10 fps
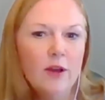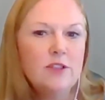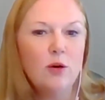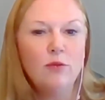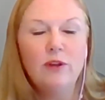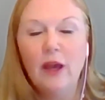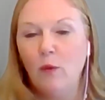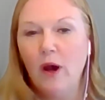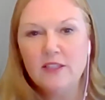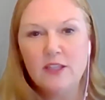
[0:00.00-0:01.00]
So
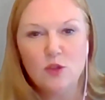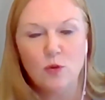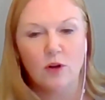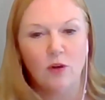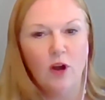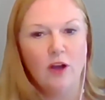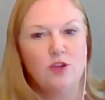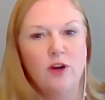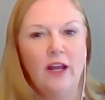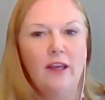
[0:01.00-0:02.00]
yeah, why is historical
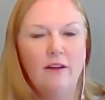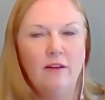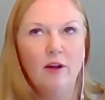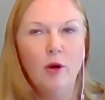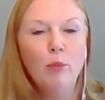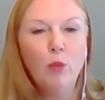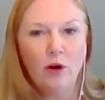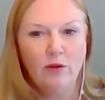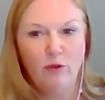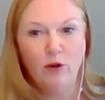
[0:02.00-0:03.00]
cost tracking
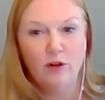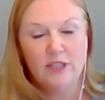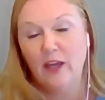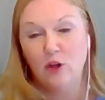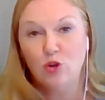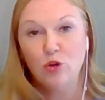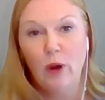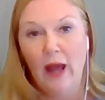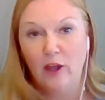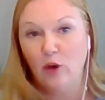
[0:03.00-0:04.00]
important to get
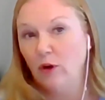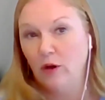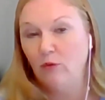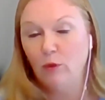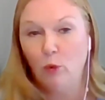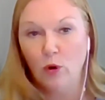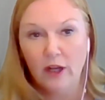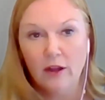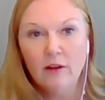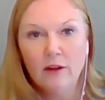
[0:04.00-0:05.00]
true, accurate
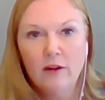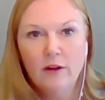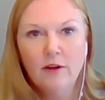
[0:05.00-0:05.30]
reporting?